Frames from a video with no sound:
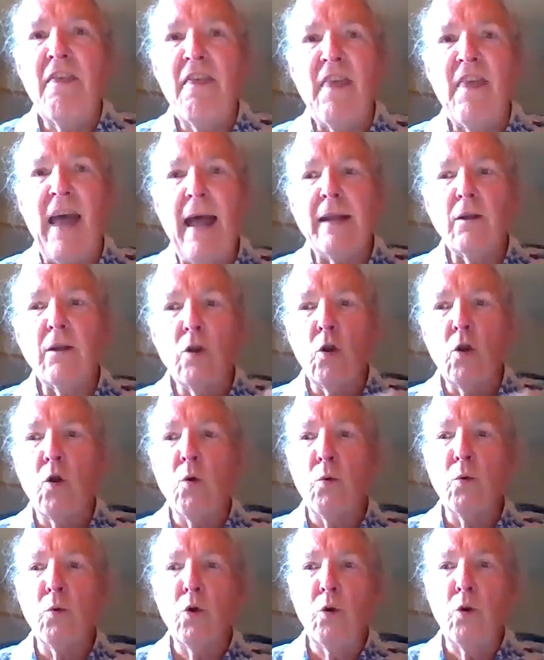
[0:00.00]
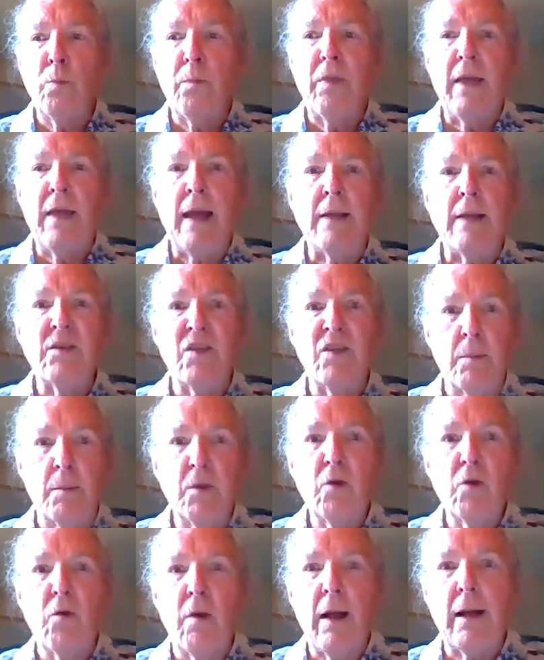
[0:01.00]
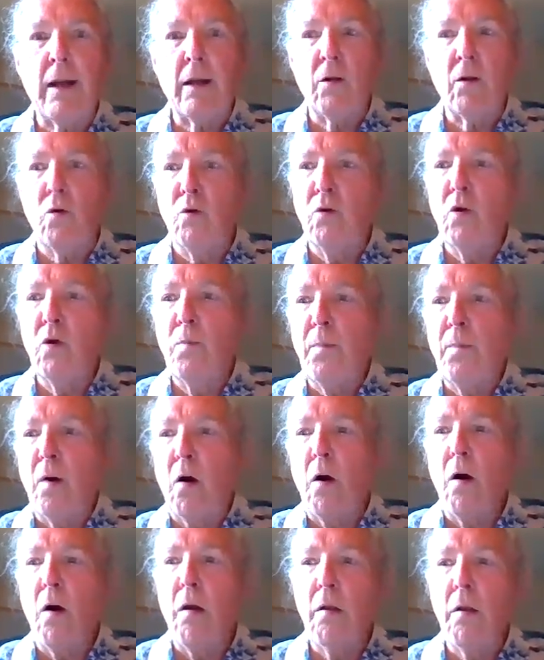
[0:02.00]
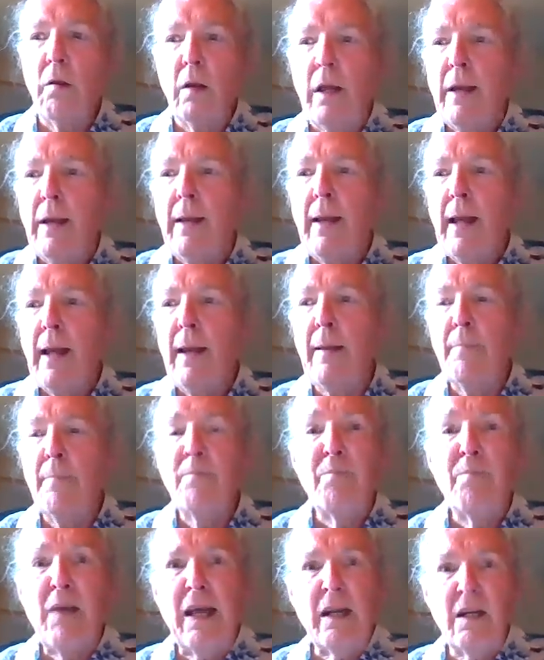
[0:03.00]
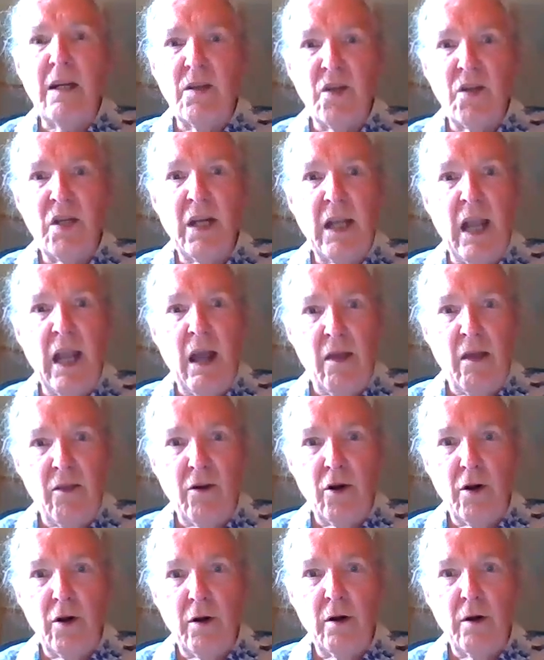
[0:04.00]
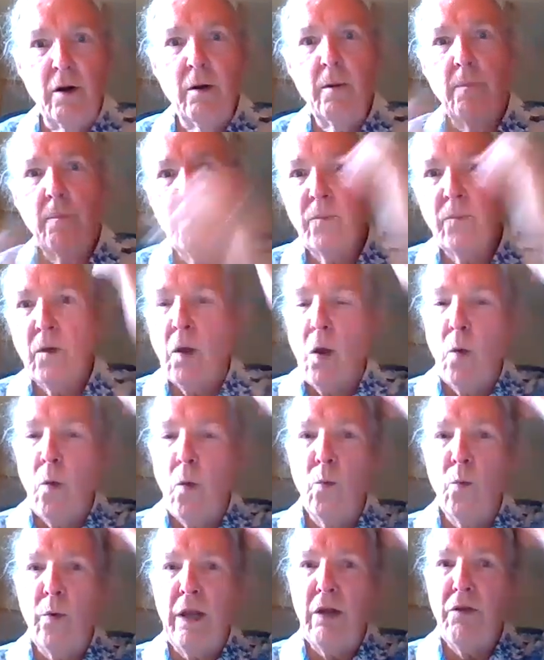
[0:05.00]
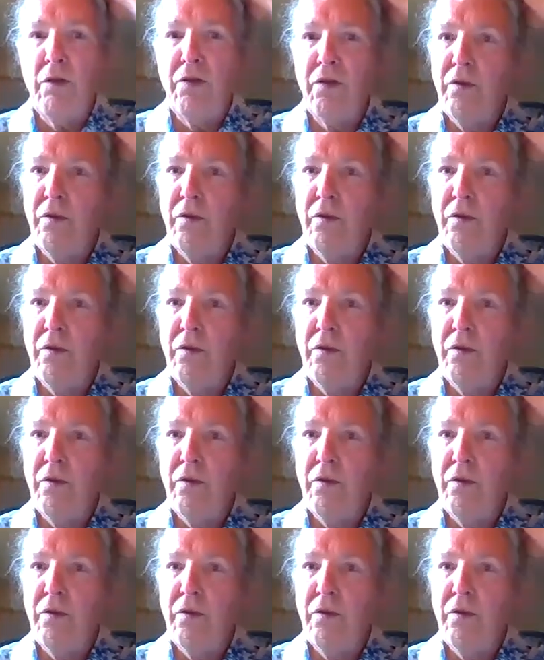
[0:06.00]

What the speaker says: that group, that Democratic group, all embedded together with